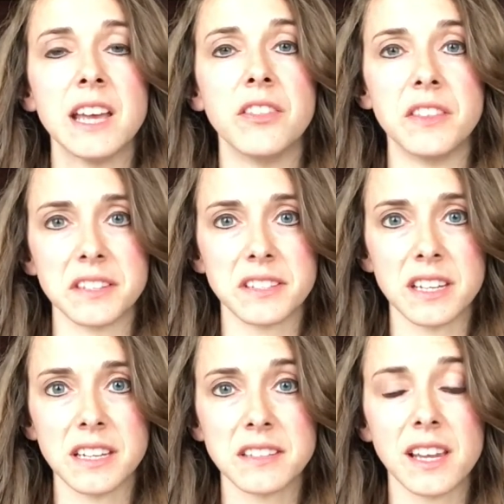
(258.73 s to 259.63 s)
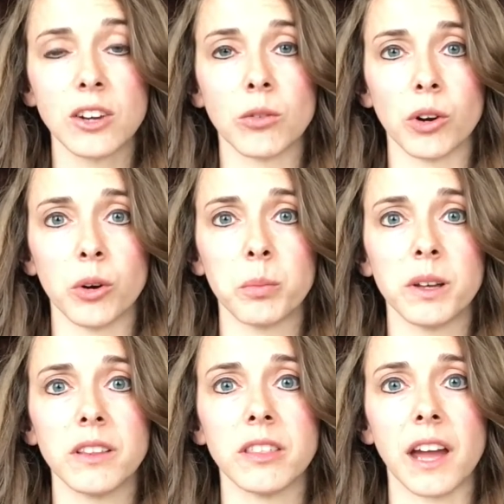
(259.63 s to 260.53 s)
This is a group
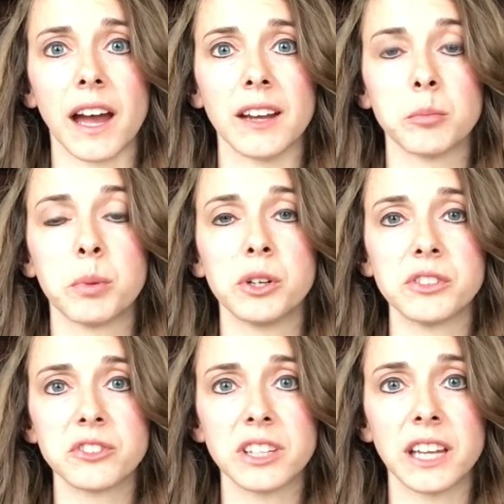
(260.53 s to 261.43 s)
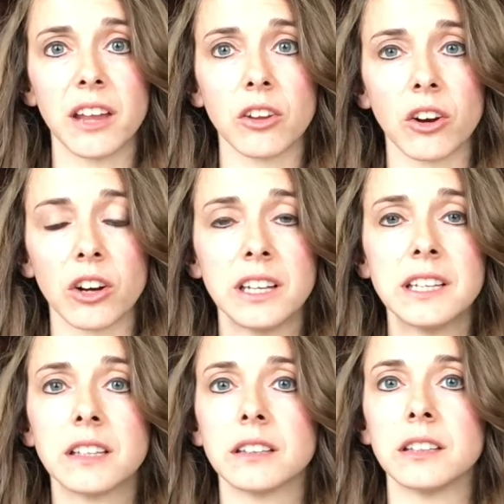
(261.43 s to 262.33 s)
that puts together
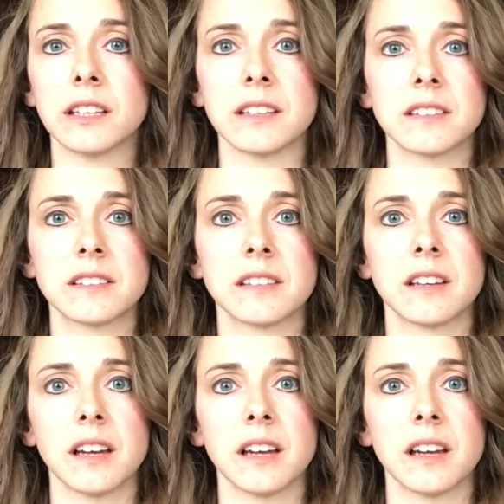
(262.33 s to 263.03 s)
lists,